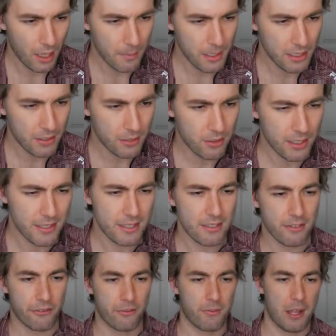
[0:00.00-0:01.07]
I mean, the
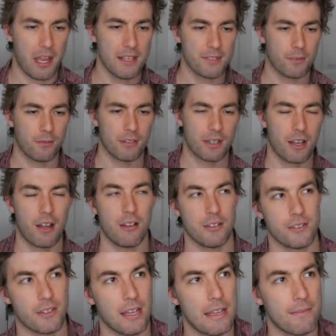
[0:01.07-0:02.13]
transition from high school to
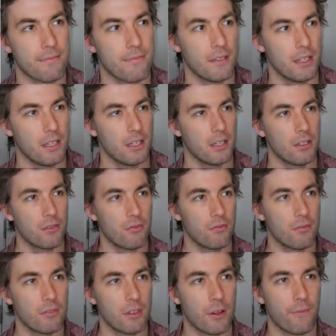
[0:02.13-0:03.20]
college life,
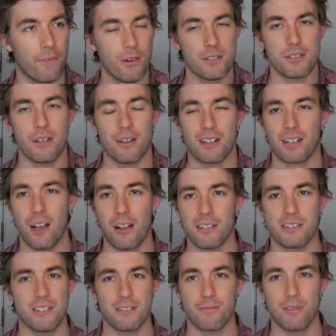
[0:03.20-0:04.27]
your first year of
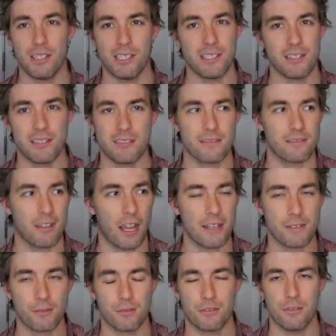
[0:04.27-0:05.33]
college is really just high
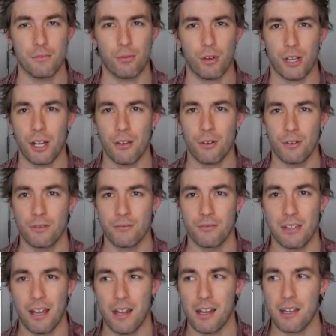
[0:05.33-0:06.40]
school 2.0.
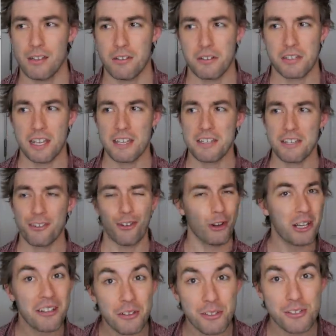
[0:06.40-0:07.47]
You're taking your
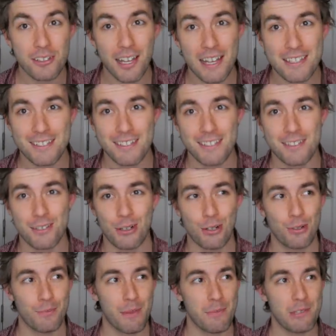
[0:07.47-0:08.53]
English classes,
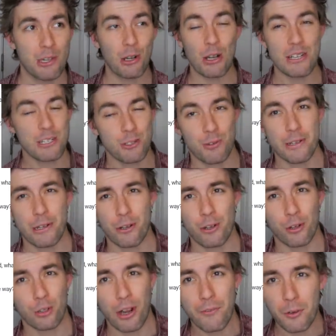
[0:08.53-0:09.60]
maybe your history or
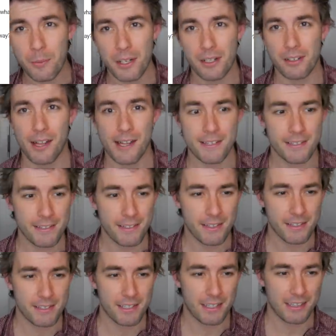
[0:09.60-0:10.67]
your government classes,
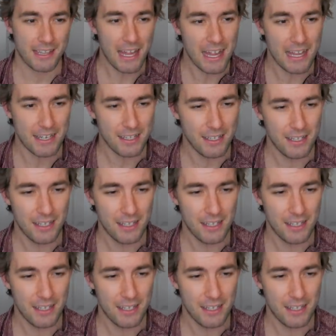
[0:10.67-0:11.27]
things like that.